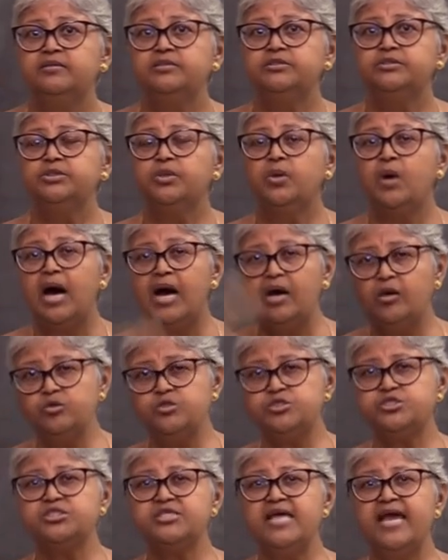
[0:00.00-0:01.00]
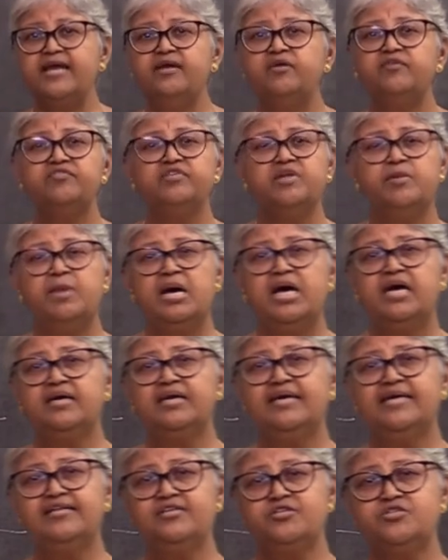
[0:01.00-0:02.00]
So outside of the
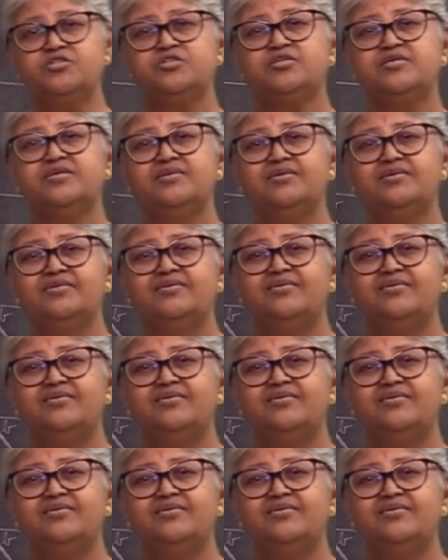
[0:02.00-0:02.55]
market,